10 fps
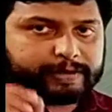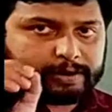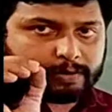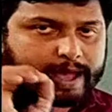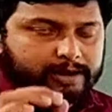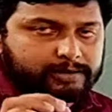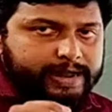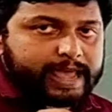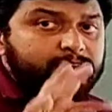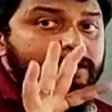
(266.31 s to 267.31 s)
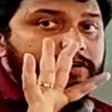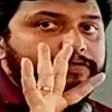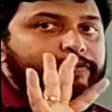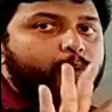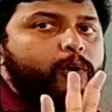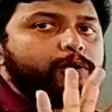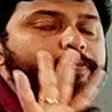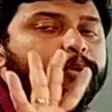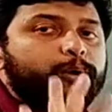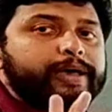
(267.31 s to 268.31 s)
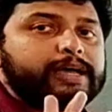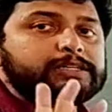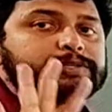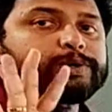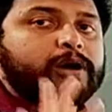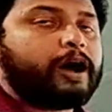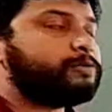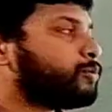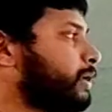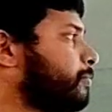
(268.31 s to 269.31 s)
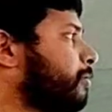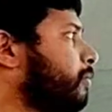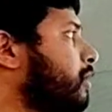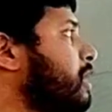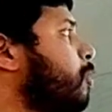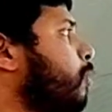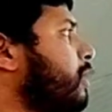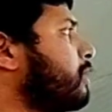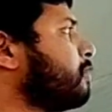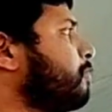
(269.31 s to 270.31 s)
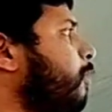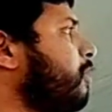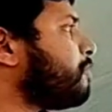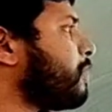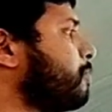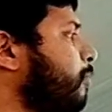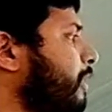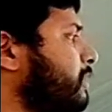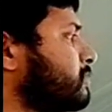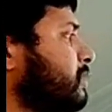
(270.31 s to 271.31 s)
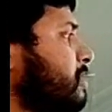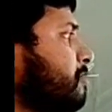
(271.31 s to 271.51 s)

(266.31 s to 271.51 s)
When you write the date, 4 points you have to remember. What are the 4 different points?